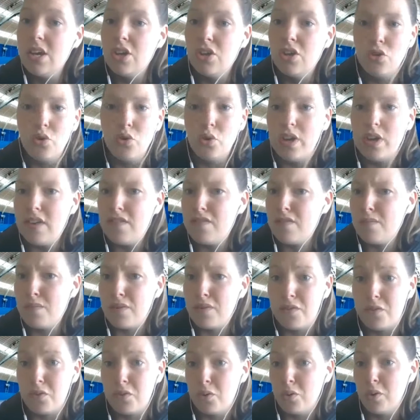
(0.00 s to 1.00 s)
you know, even
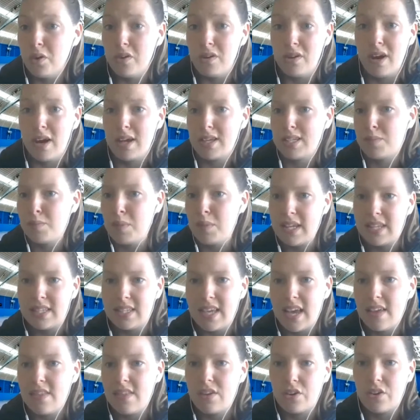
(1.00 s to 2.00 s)
before a spade
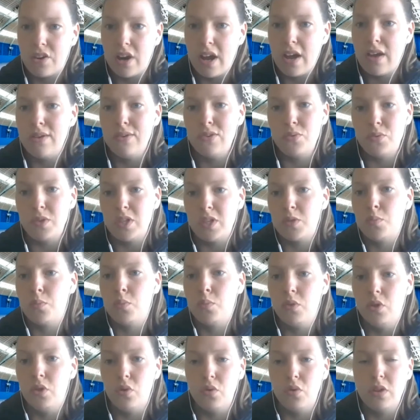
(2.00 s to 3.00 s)
hit the ground,
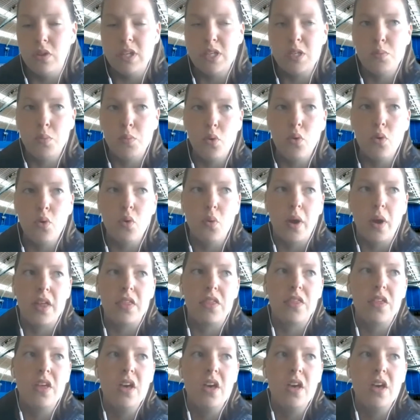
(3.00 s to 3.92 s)
they spoke with